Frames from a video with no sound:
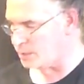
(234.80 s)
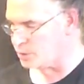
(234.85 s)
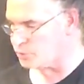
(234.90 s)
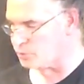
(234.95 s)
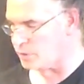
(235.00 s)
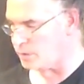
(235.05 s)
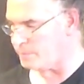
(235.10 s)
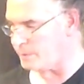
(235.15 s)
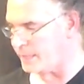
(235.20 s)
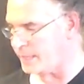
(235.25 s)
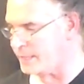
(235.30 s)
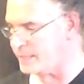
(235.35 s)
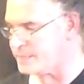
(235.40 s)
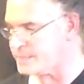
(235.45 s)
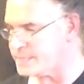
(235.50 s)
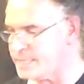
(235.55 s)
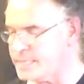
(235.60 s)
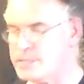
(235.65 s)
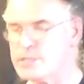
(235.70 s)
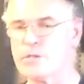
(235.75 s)
the drum, I didn't
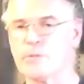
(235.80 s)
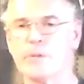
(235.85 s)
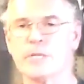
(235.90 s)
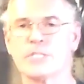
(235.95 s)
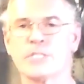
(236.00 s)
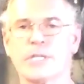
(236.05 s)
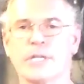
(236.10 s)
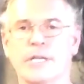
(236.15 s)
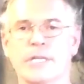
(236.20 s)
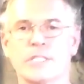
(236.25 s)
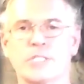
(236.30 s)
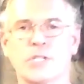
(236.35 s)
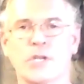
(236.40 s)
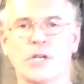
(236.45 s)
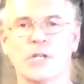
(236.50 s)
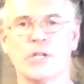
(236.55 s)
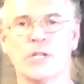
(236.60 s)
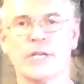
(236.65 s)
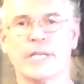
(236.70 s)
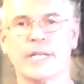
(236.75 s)
see too much. Then I
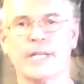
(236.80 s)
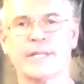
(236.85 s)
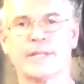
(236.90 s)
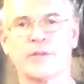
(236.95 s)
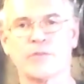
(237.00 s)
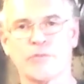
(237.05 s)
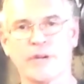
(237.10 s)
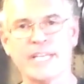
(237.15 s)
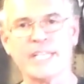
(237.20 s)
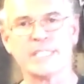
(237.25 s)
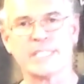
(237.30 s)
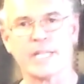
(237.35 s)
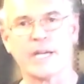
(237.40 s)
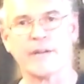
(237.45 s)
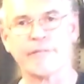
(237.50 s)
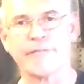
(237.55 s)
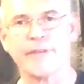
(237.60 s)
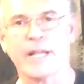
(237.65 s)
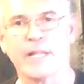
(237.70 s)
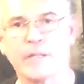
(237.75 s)
started looking at the rings, and I
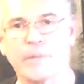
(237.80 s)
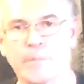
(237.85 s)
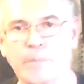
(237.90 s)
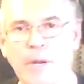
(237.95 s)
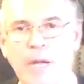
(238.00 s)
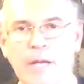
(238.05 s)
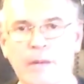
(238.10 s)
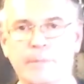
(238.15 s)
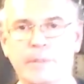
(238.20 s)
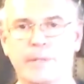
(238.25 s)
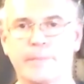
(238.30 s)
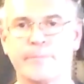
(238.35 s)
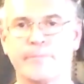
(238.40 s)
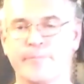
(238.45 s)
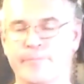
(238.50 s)
found the problem.